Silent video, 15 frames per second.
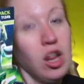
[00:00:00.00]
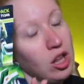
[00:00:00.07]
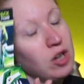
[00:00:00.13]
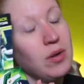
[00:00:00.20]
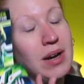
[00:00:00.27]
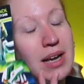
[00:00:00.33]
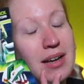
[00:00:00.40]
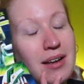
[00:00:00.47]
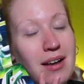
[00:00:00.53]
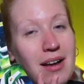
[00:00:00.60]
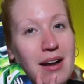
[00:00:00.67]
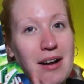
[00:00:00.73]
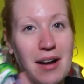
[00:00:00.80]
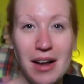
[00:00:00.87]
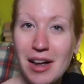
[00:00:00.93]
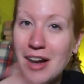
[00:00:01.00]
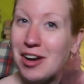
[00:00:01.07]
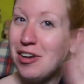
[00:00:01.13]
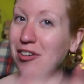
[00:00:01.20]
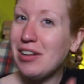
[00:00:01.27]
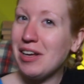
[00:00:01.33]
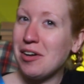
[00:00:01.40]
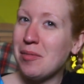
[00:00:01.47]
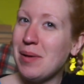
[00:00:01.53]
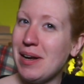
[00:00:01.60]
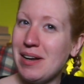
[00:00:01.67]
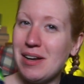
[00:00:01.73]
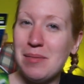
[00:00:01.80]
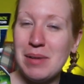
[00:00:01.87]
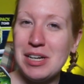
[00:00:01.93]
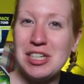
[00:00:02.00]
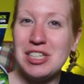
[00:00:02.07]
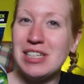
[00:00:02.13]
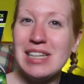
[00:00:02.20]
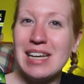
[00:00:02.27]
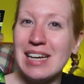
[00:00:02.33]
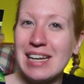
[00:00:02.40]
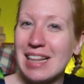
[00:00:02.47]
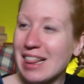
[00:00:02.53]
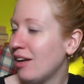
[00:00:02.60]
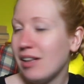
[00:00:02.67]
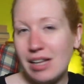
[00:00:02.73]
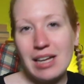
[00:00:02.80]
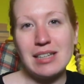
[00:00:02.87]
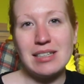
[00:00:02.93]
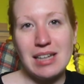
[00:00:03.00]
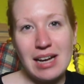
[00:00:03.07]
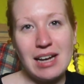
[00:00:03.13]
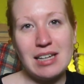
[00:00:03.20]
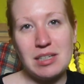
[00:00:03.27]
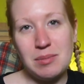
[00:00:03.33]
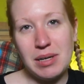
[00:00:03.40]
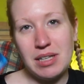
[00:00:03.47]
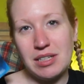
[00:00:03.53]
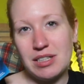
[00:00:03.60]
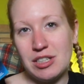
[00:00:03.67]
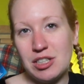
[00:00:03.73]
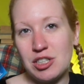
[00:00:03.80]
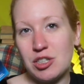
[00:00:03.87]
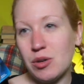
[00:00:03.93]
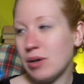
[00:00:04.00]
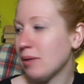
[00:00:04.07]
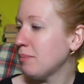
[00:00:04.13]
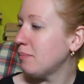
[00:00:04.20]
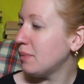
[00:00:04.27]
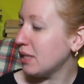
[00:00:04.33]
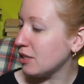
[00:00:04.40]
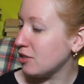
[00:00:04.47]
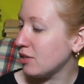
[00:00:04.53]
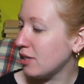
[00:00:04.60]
Look what I got! I got a new Lego Made Dimension thing. Yes, I had to buy this in store, but that's